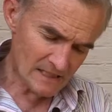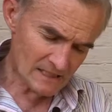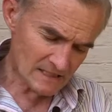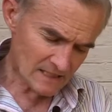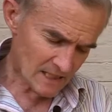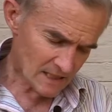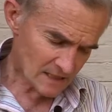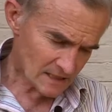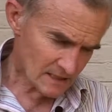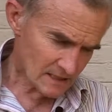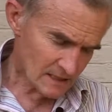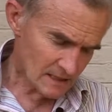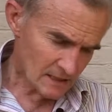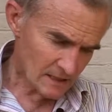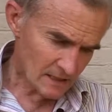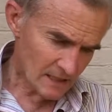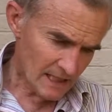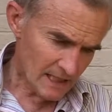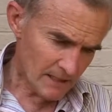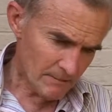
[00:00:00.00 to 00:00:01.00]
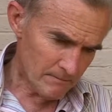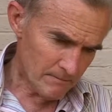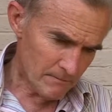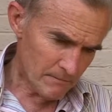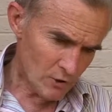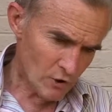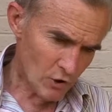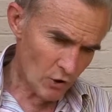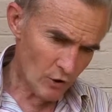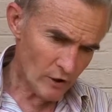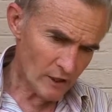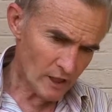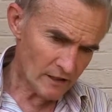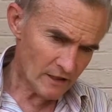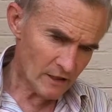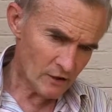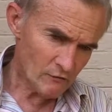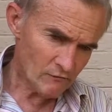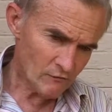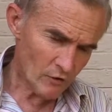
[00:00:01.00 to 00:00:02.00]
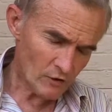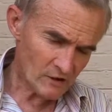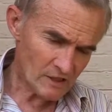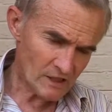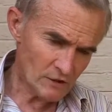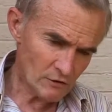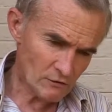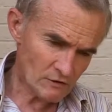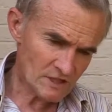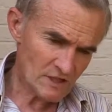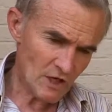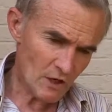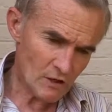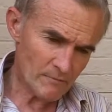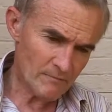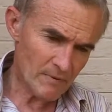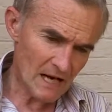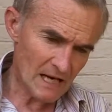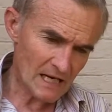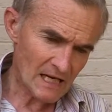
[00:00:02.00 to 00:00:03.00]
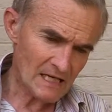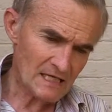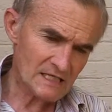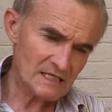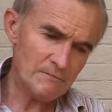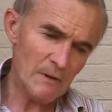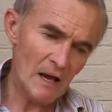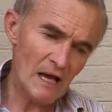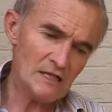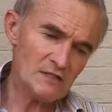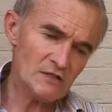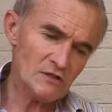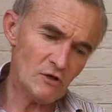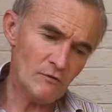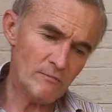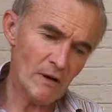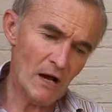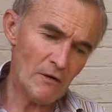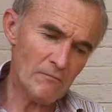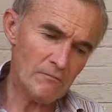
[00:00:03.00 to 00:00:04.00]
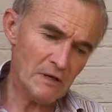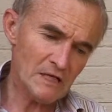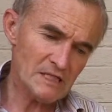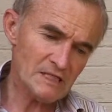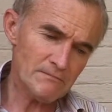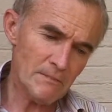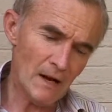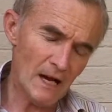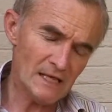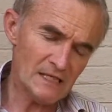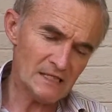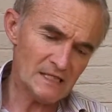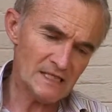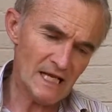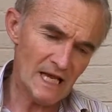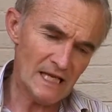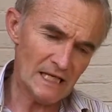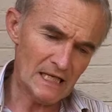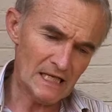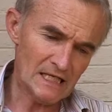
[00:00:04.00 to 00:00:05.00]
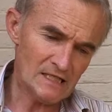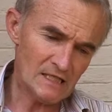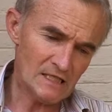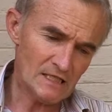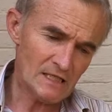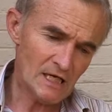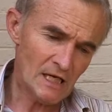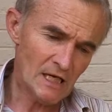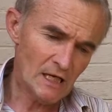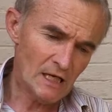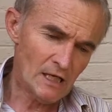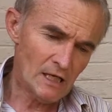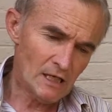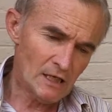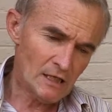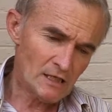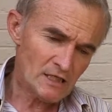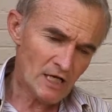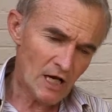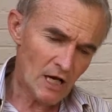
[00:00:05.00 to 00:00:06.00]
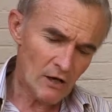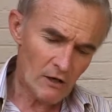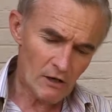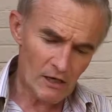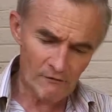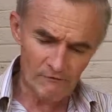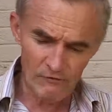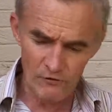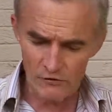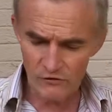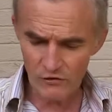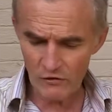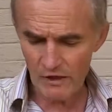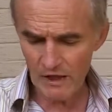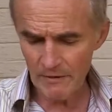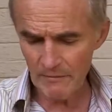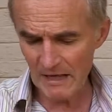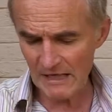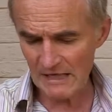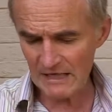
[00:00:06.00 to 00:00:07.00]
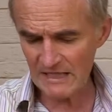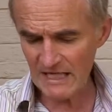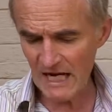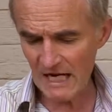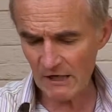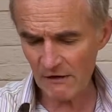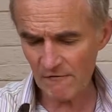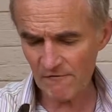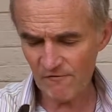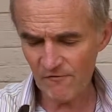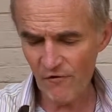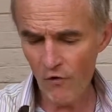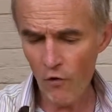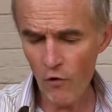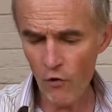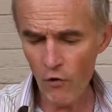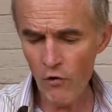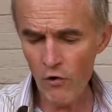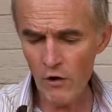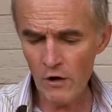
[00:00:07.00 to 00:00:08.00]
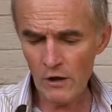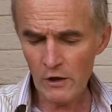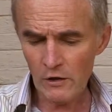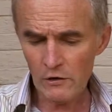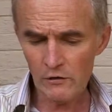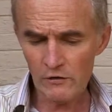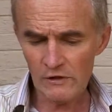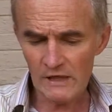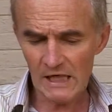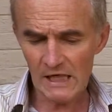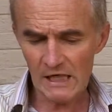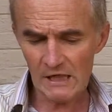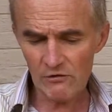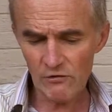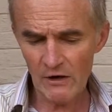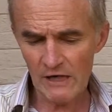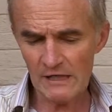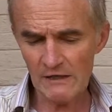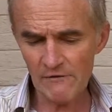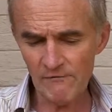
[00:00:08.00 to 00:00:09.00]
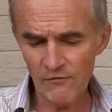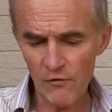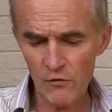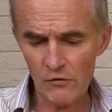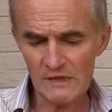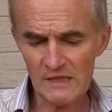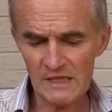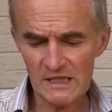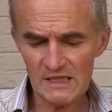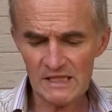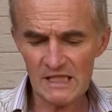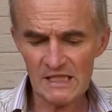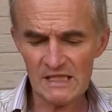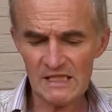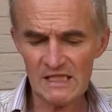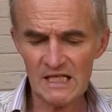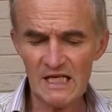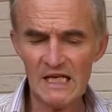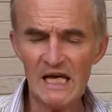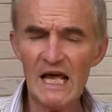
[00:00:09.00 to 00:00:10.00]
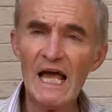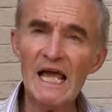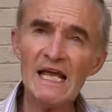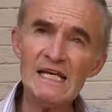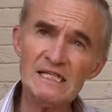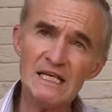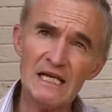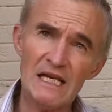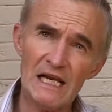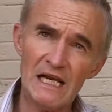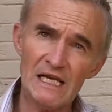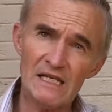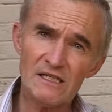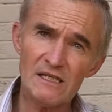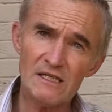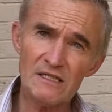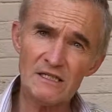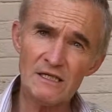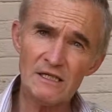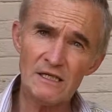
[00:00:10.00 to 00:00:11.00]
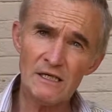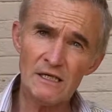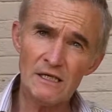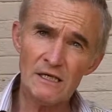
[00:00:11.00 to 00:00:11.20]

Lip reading: is that the coir that you've got in your starter pack expands to about plus minus 10 litres. So if you're talking about a stack of 4, you need 20, 40, 60, 80 litres.